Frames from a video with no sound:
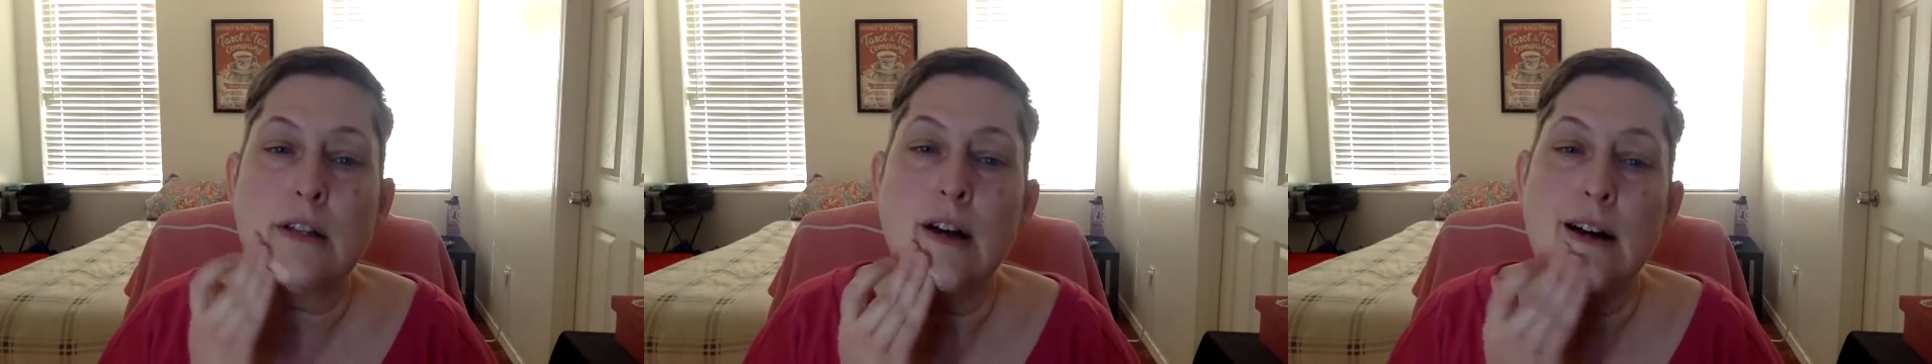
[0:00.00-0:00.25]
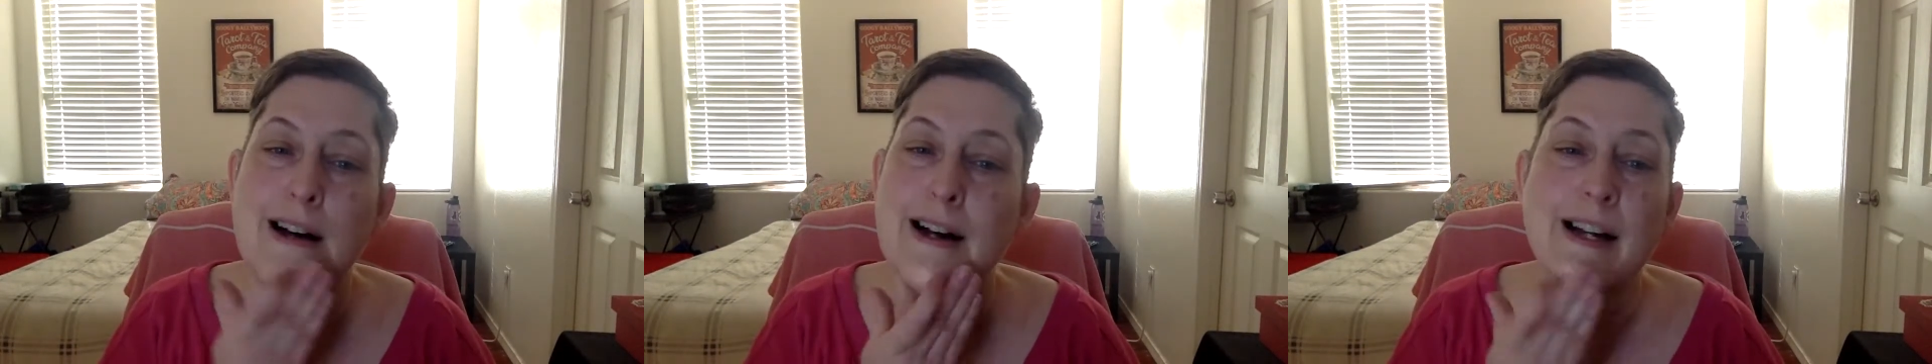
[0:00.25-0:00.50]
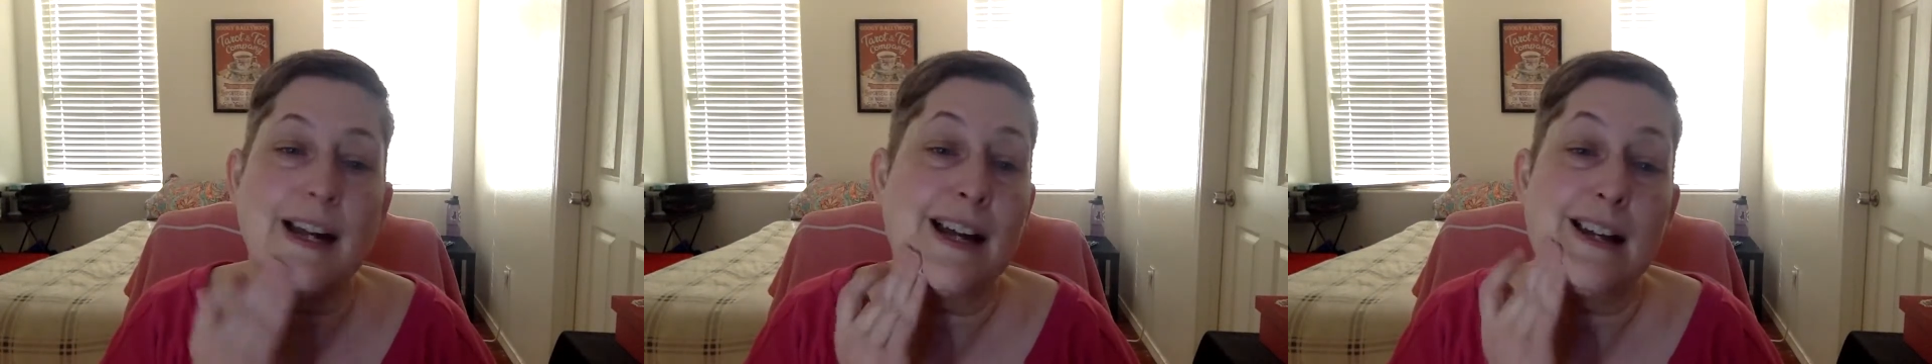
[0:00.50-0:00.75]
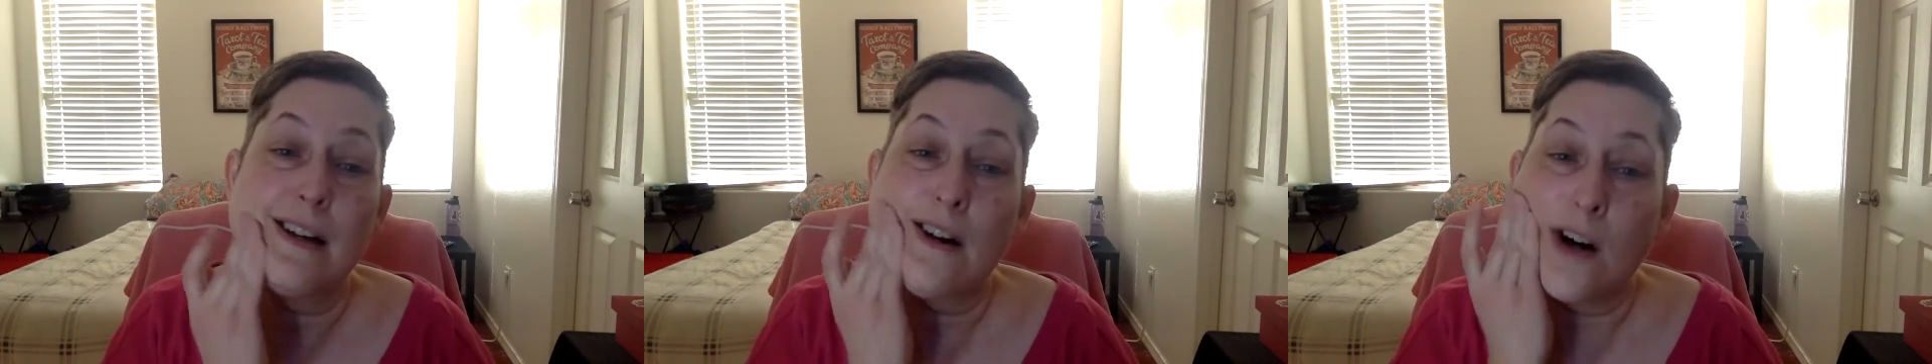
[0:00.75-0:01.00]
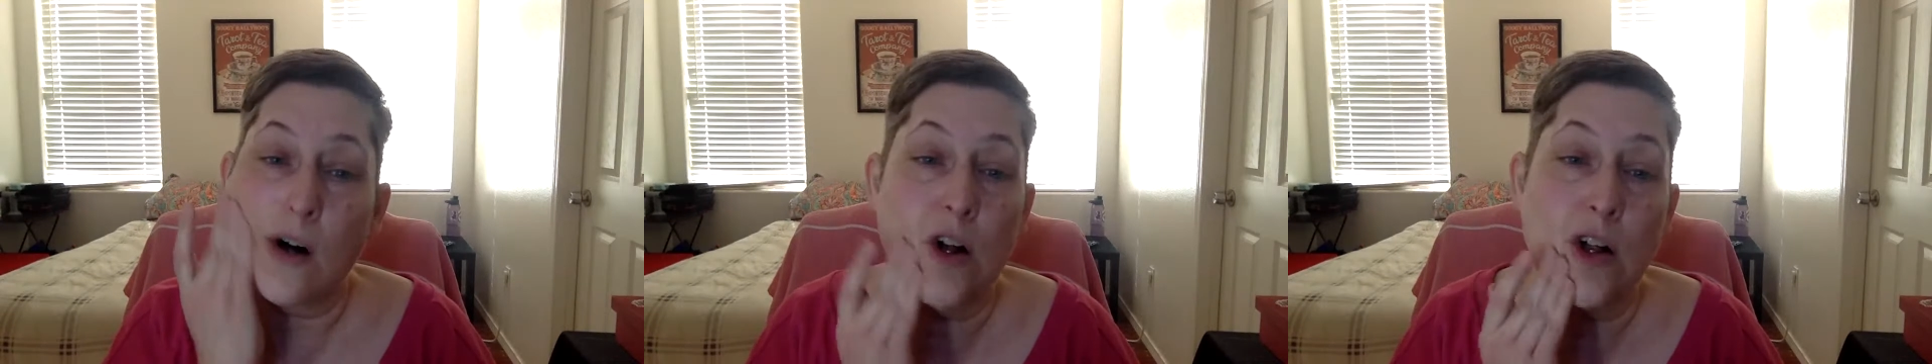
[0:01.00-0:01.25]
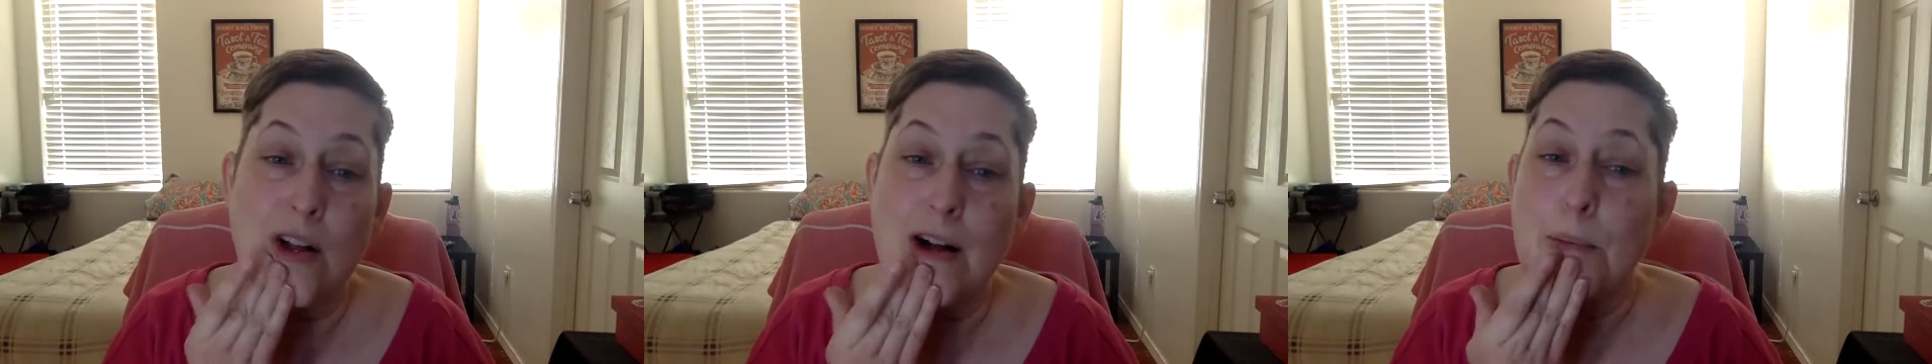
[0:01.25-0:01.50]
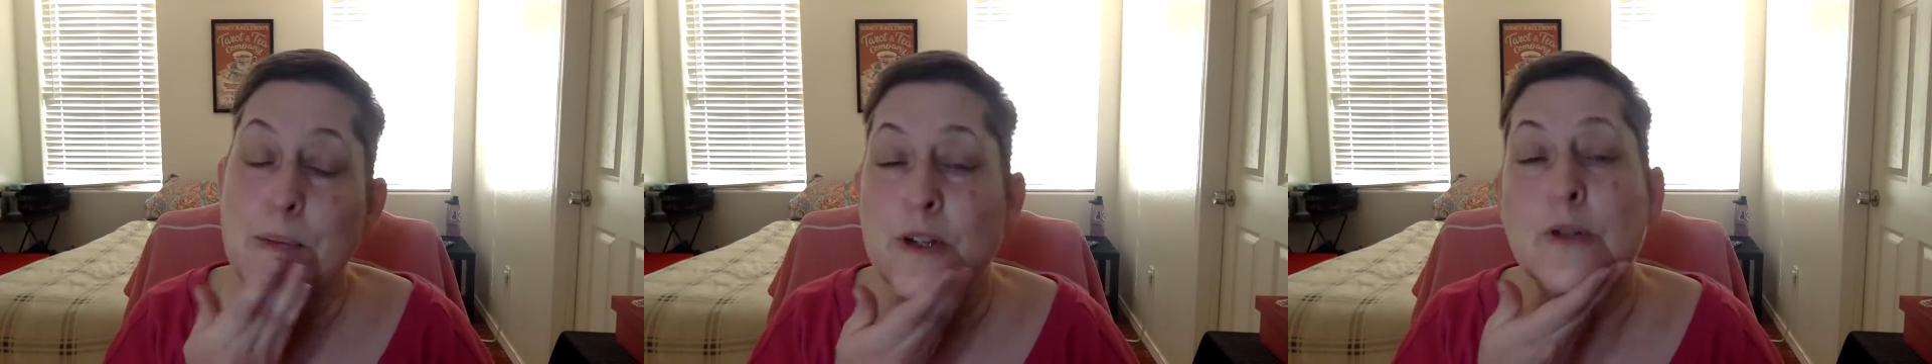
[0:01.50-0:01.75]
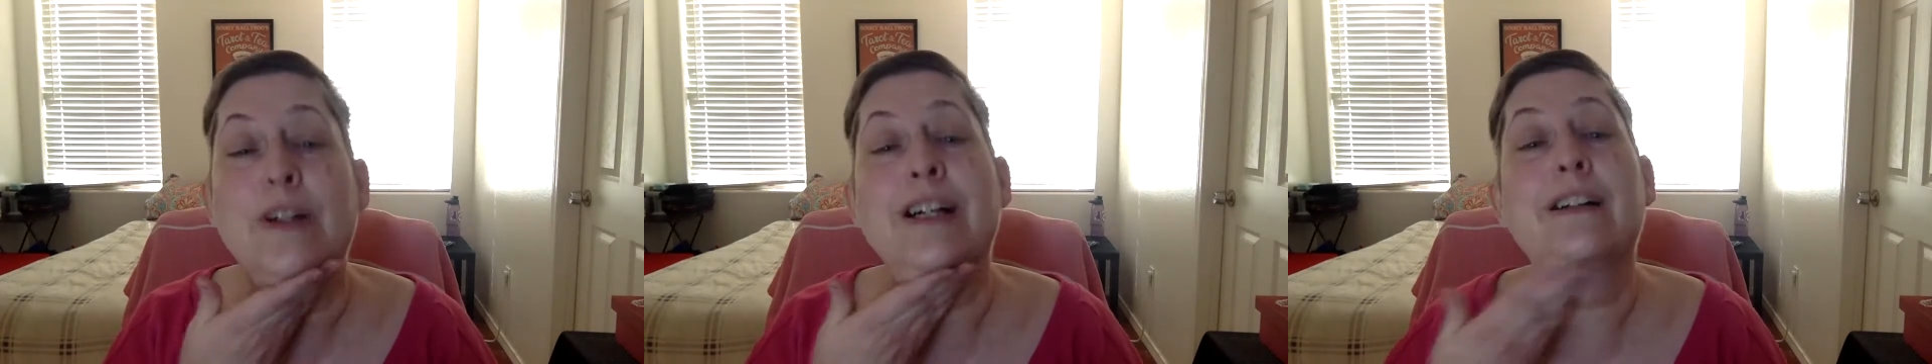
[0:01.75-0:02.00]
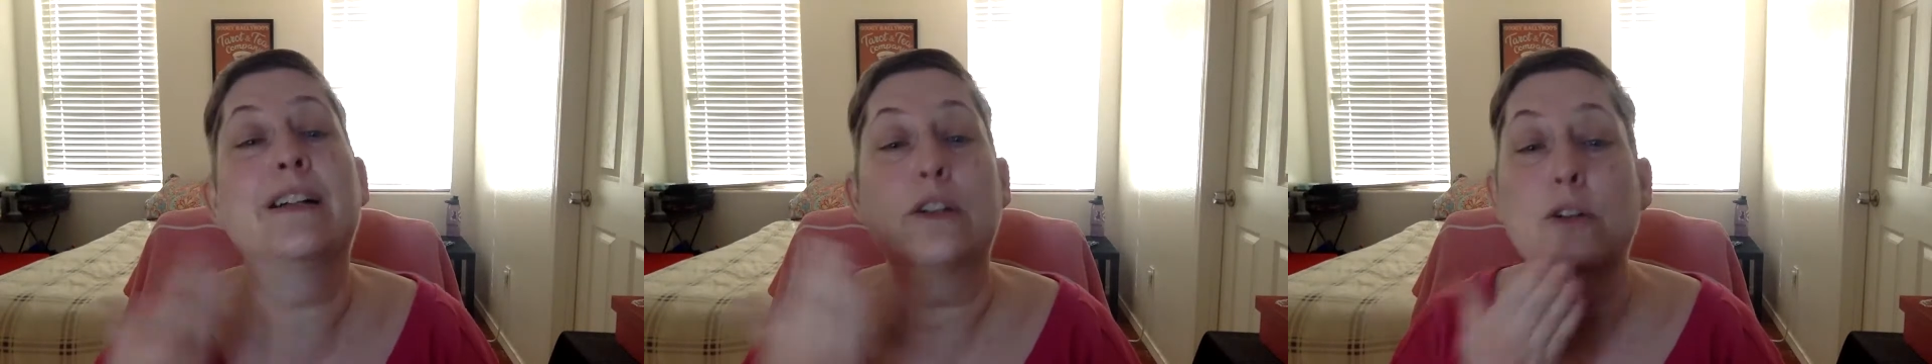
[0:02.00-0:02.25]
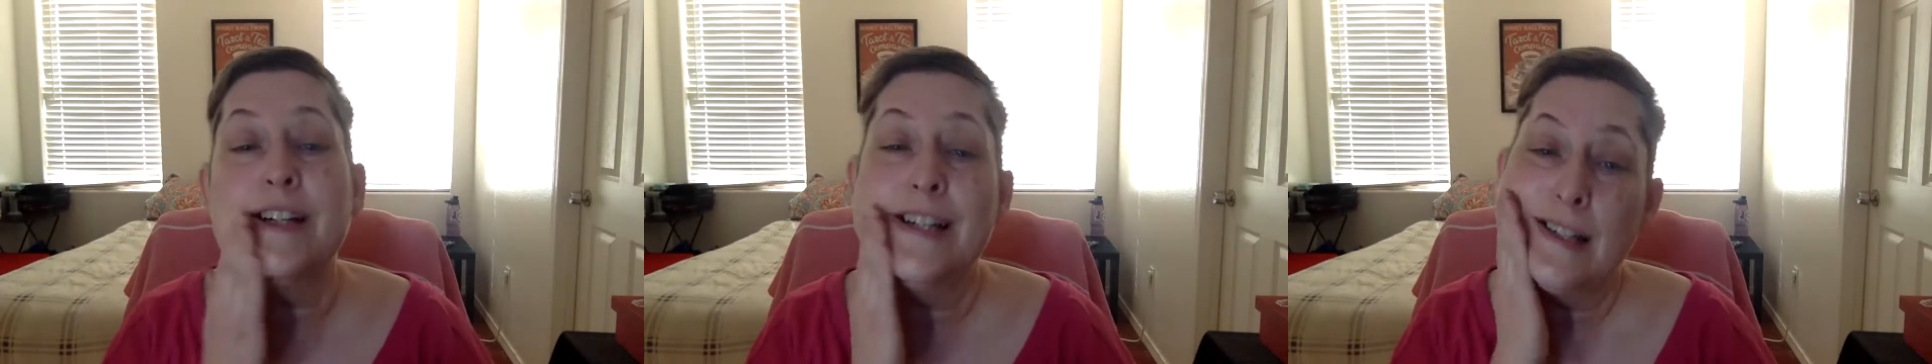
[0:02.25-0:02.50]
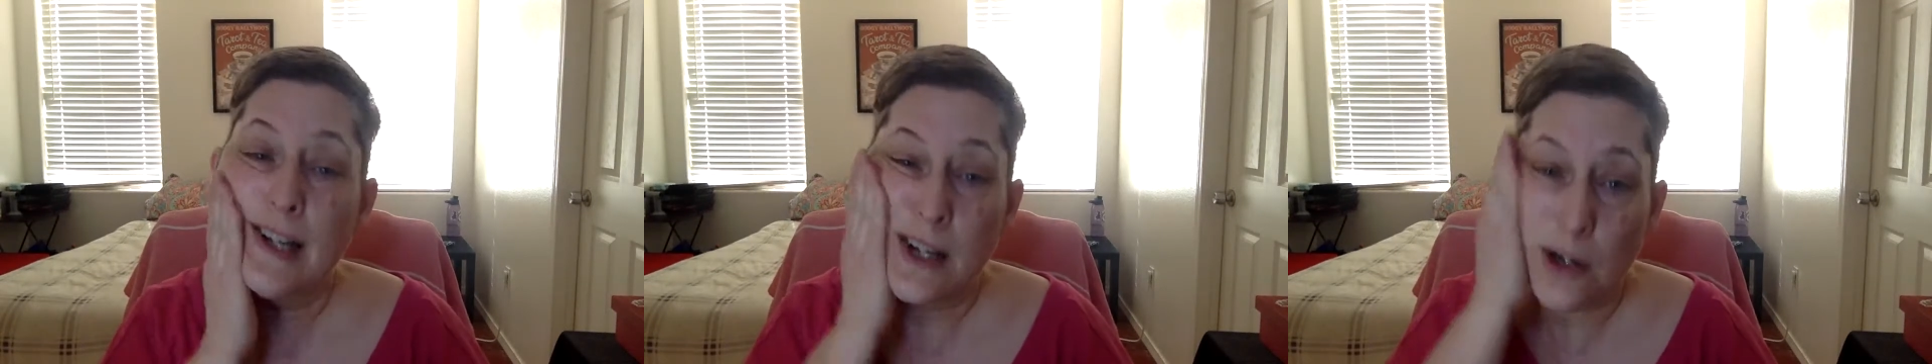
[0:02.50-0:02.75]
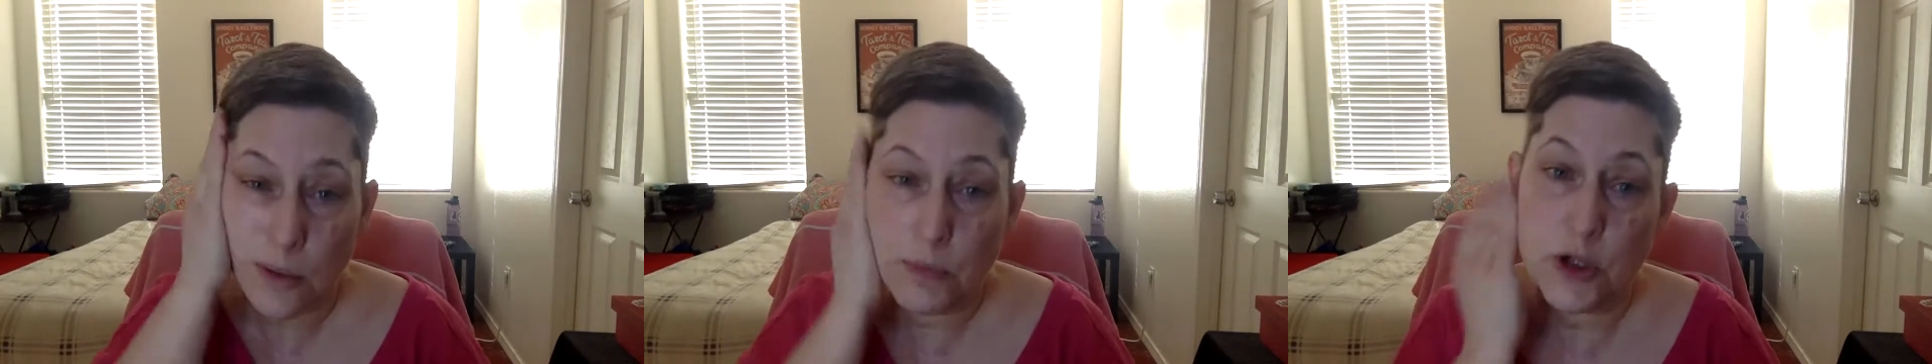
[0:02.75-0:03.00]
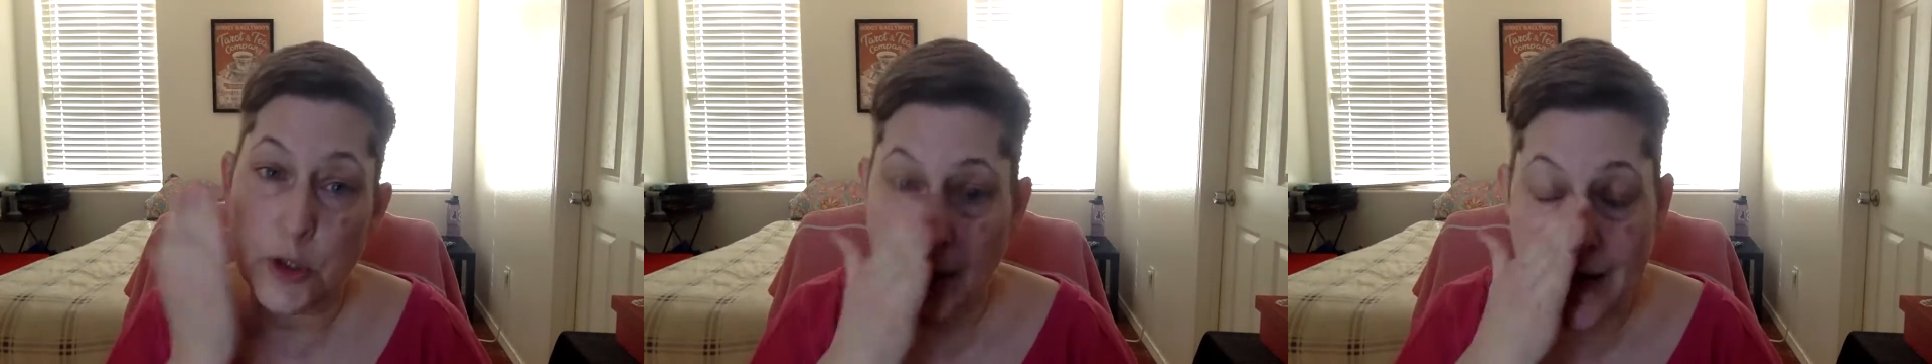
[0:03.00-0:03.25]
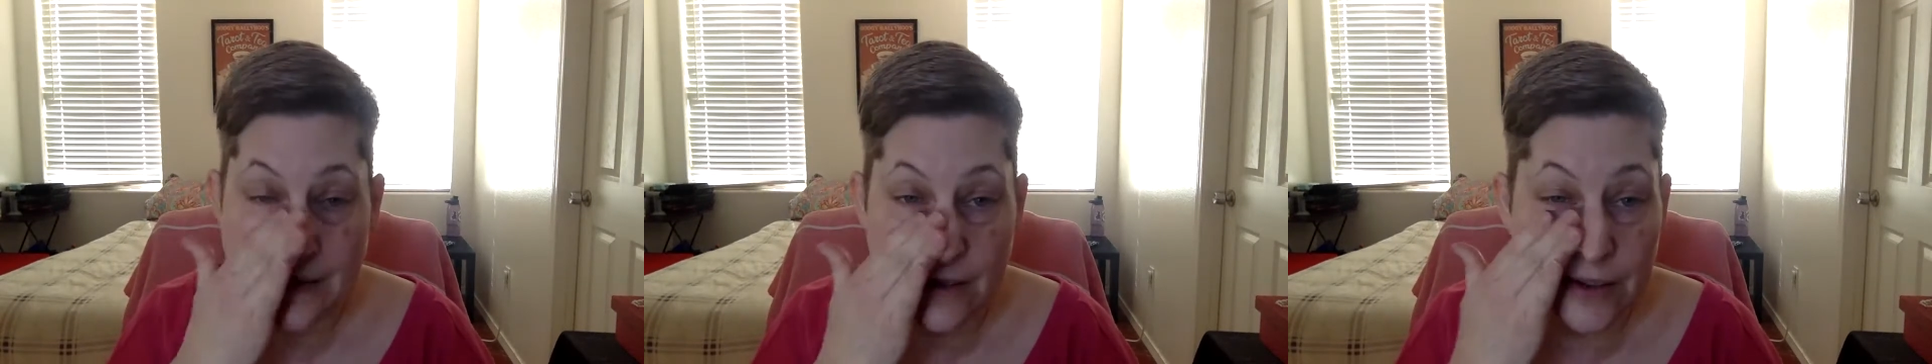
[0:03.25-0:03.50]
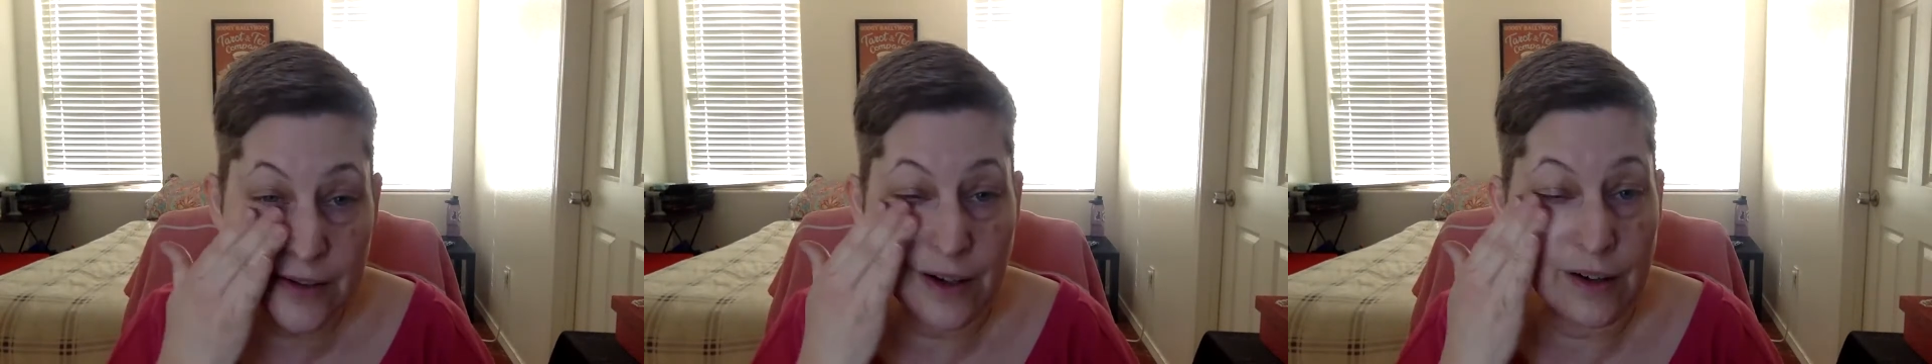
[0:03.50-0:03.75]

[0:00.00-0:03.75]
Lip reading: again, all up to Ellen Greene and her portrayal